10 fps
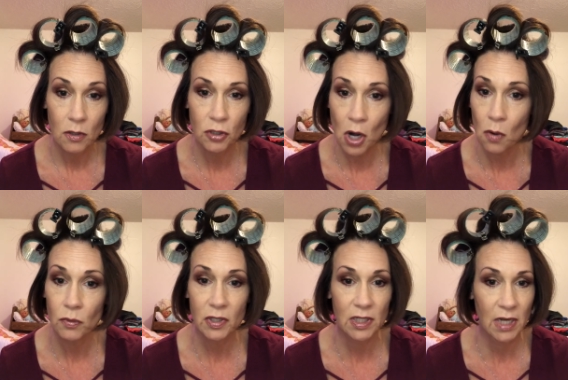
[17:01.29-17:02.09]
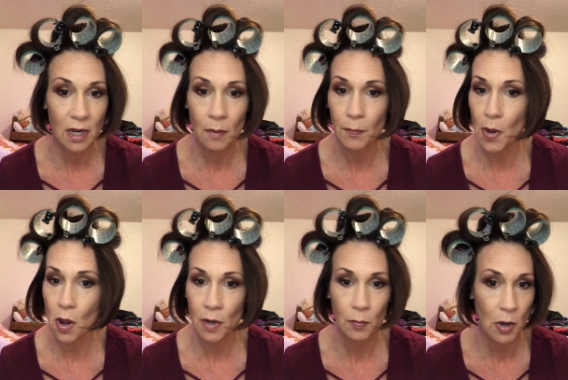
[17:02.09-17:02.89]
Don't skimp
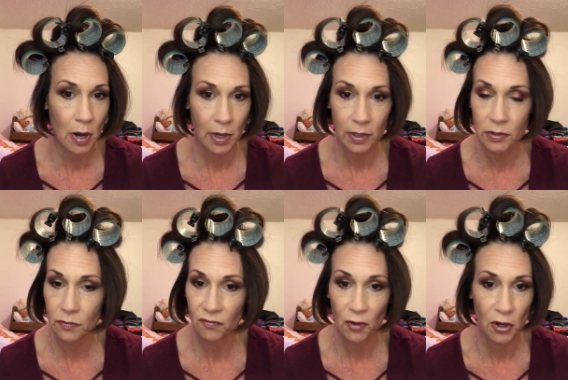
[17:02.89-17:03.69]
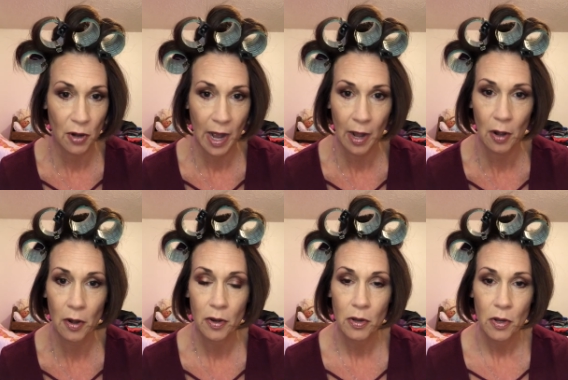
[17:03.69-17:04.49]
on products for your hair.